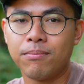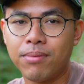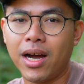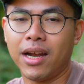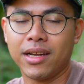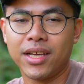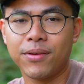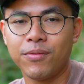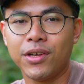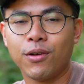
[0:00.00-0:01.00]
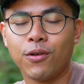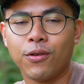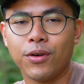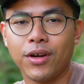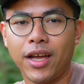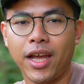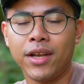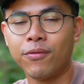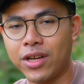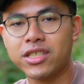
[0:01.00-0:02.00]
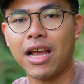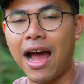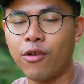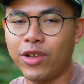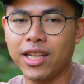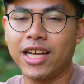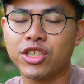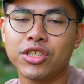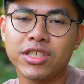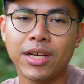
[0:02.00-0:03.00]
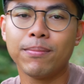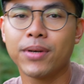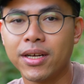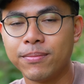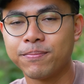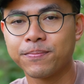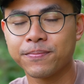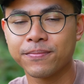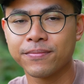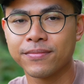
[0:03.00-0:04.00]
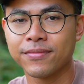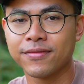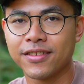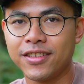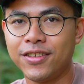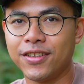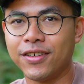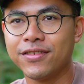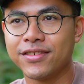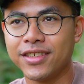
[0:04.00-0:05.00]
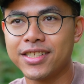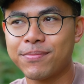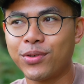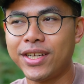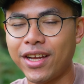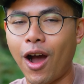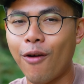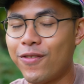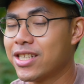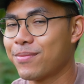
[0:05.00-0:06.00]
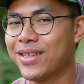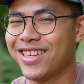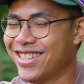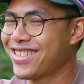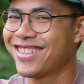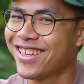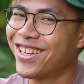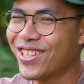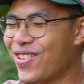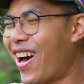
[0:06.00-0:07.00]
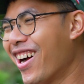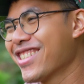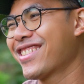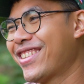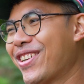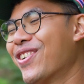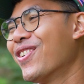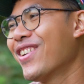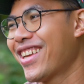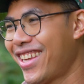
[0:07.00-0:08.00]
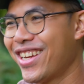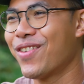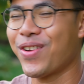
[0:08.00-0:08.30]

but it will enrich our relationship. You know, it's pretty obvious because you are still here